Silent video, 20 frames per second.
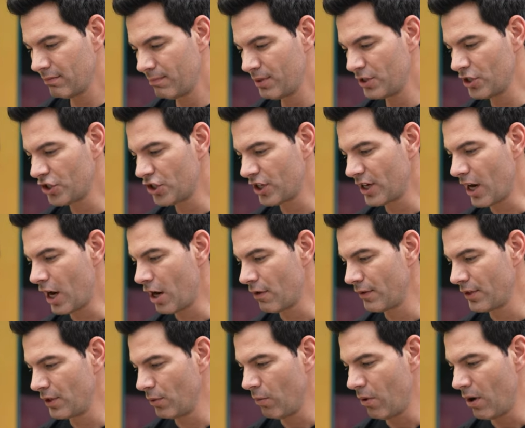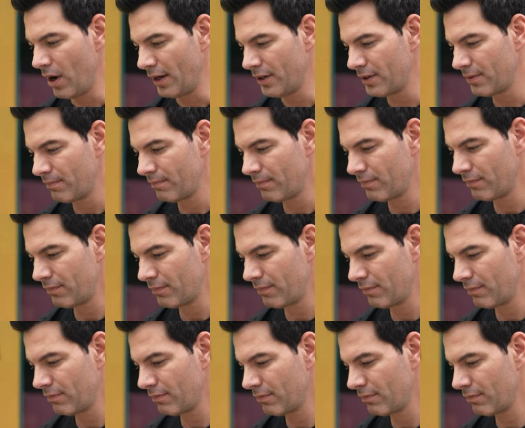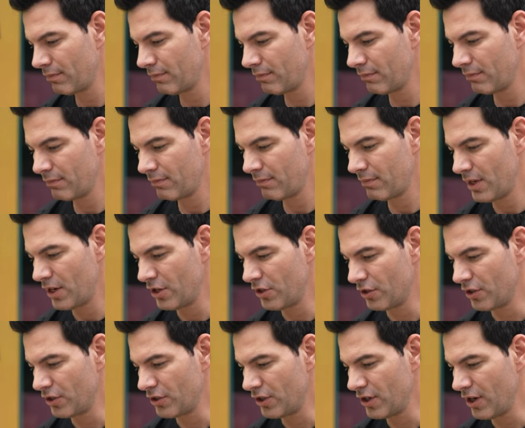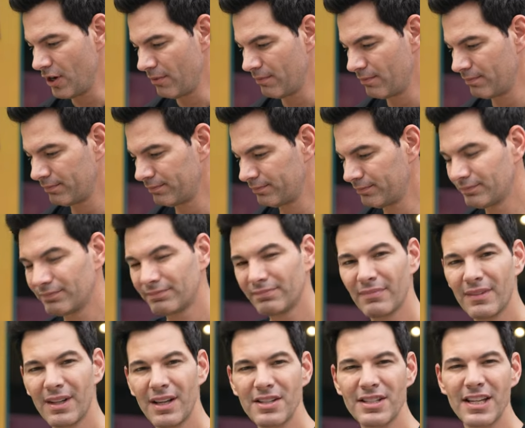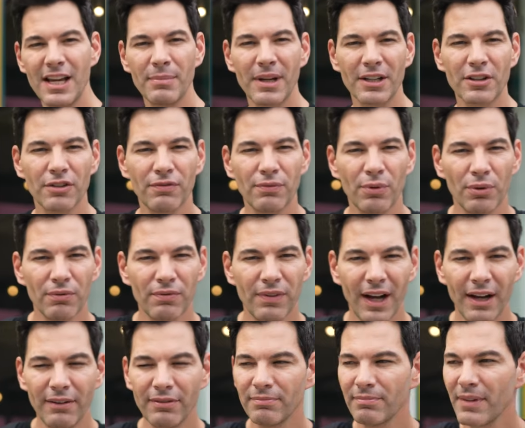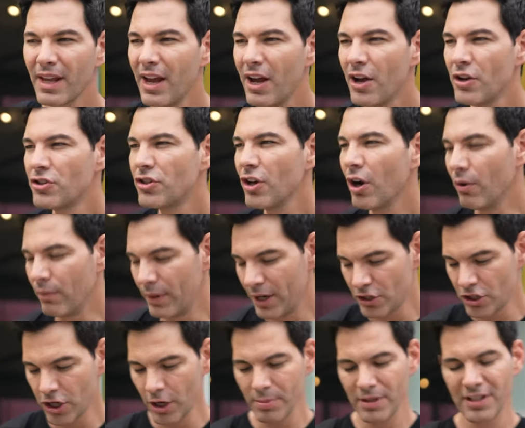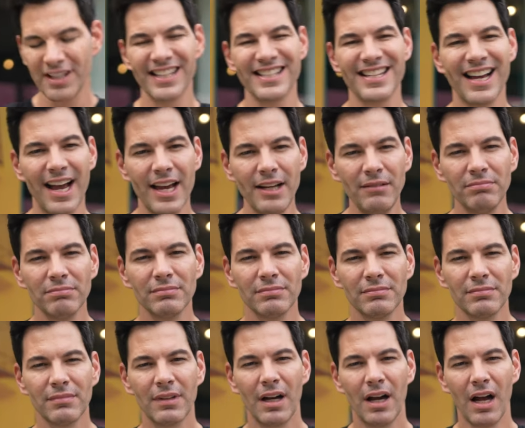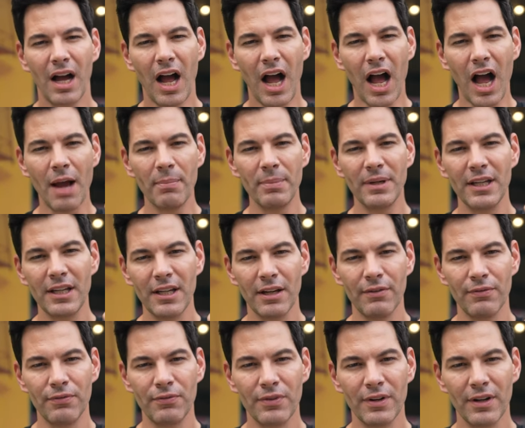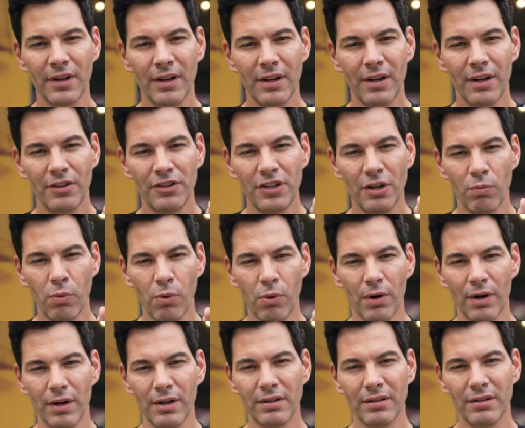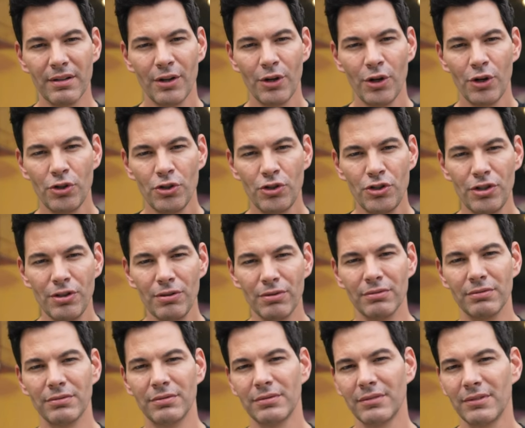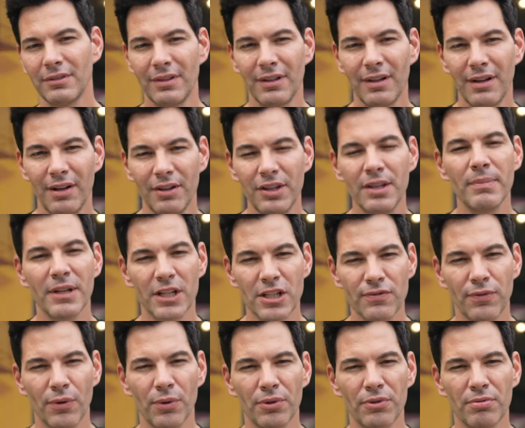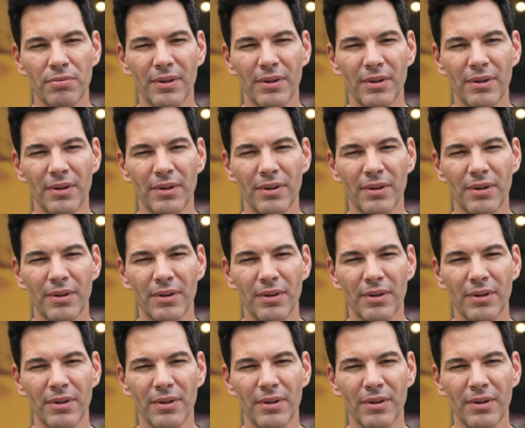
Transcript: position it however you want, and you're good to go. Same like the Fold 5. So in terms of design, I'm gonna give the award to the Mix Fold